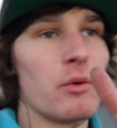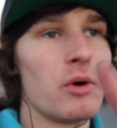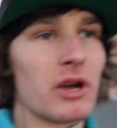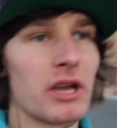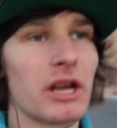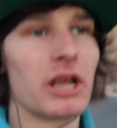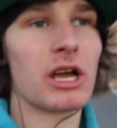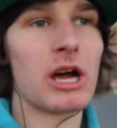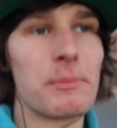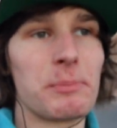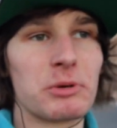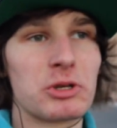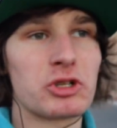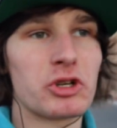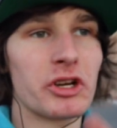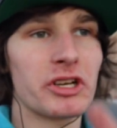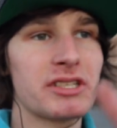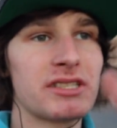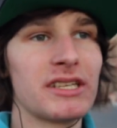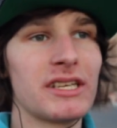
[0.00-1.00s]
we'll get a couple
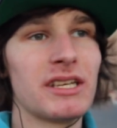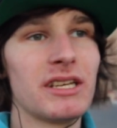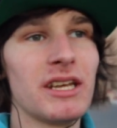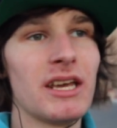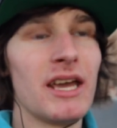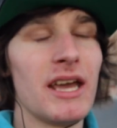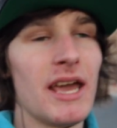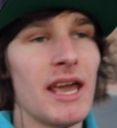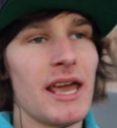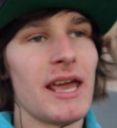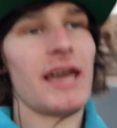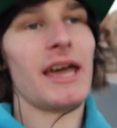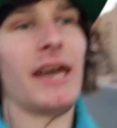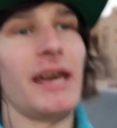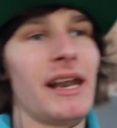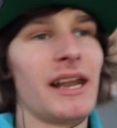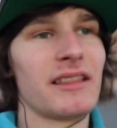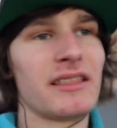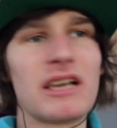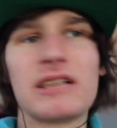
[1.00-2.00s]
tricks in
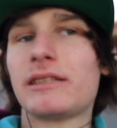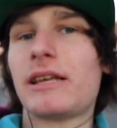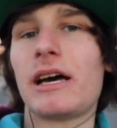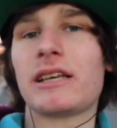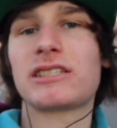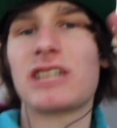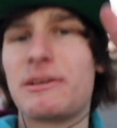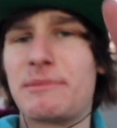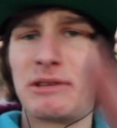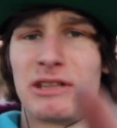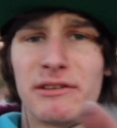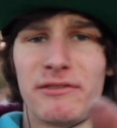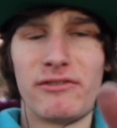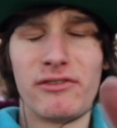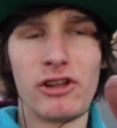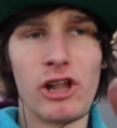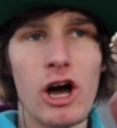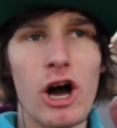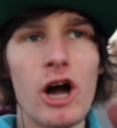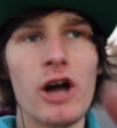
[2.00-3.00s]
and I think that's gonna be the
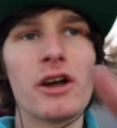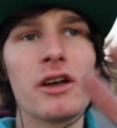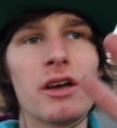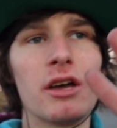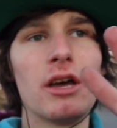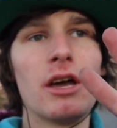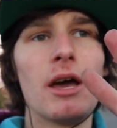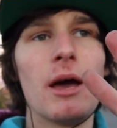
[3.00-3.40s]
vlog.